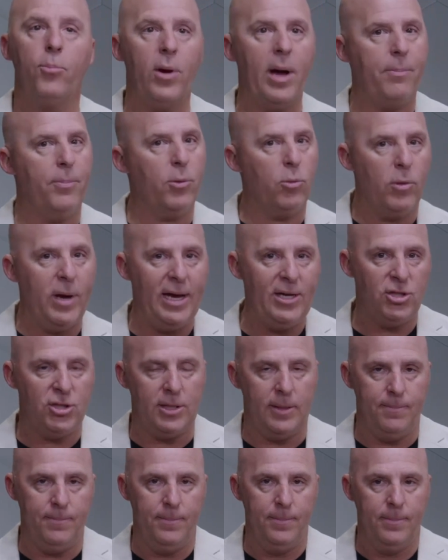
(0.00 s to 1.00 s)

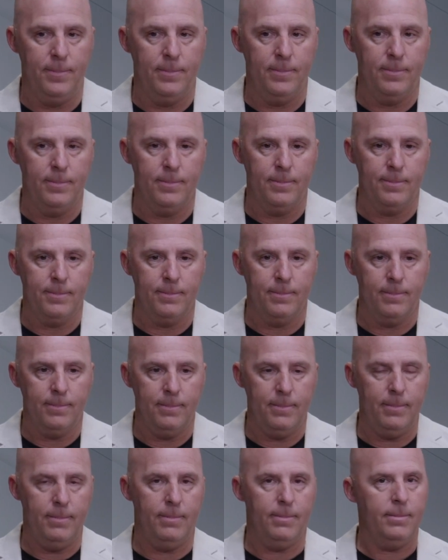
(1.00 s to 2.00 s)
preparation,
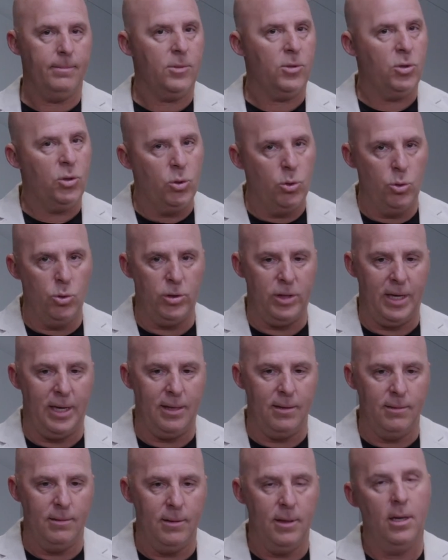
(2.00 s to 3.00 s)

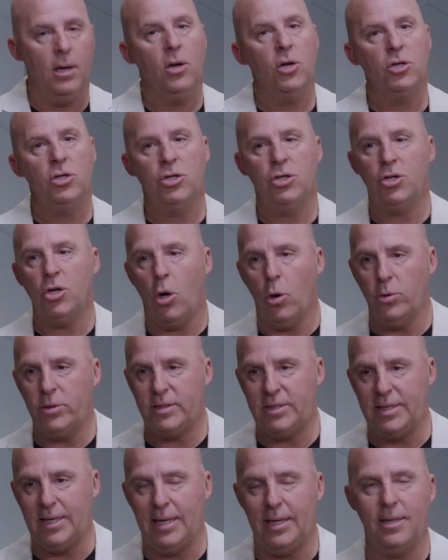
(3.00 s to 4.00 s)
cooling,
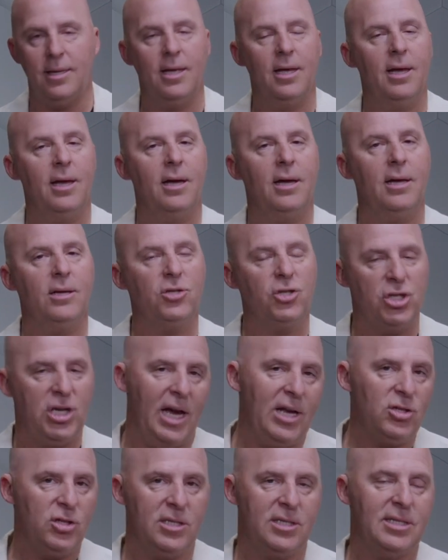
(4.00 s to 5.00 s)
toasting,
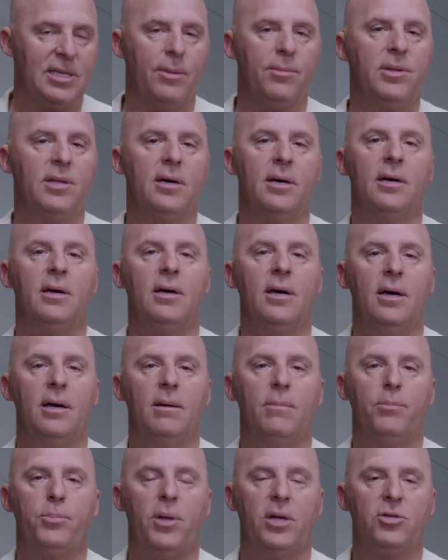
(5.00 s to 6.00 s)
changes some of the
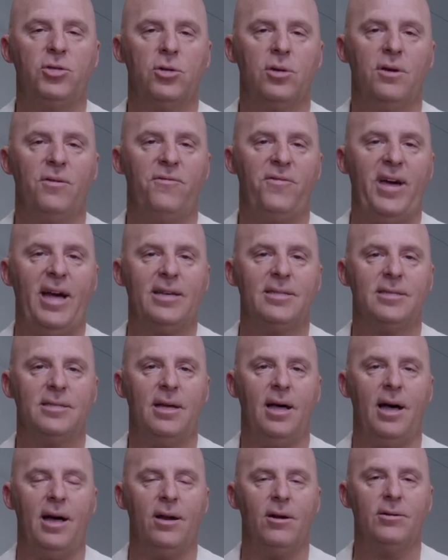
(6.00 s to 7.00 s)
blood sugar
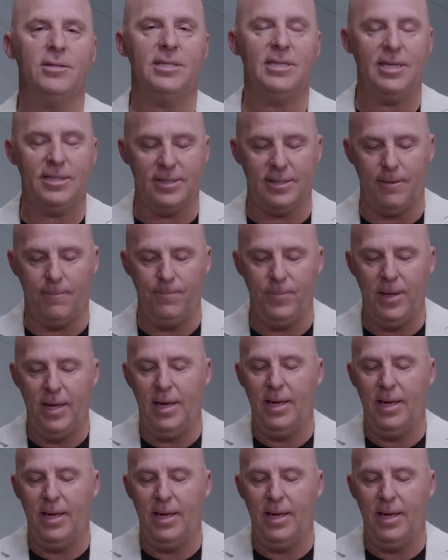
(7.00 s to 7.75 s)
effects on our system.